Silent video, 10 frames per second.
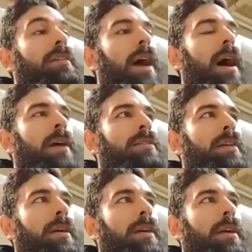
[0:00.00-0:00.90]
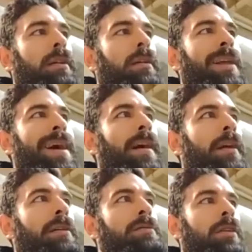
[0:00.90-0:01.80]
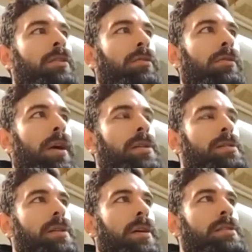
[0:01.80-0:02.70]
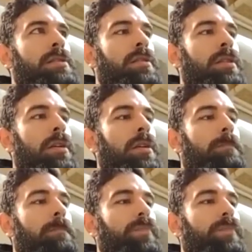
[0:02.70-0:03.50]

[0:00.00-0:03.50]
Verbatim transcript: that i think i can learn as i go is is the